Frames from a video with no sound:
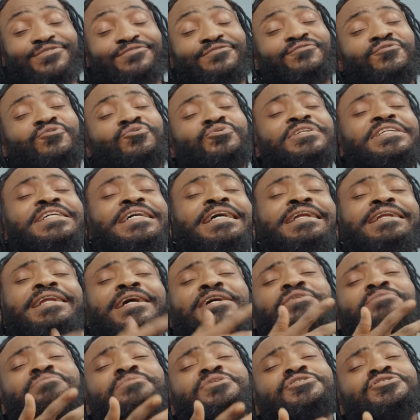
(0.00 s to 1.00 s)
for the
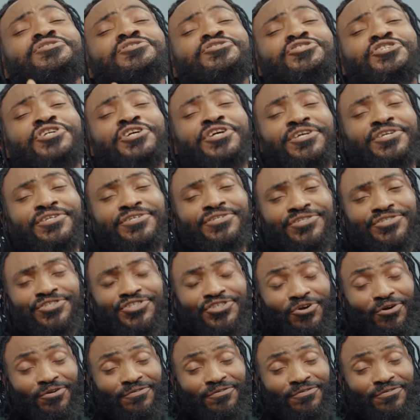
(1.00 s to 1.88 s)
climate change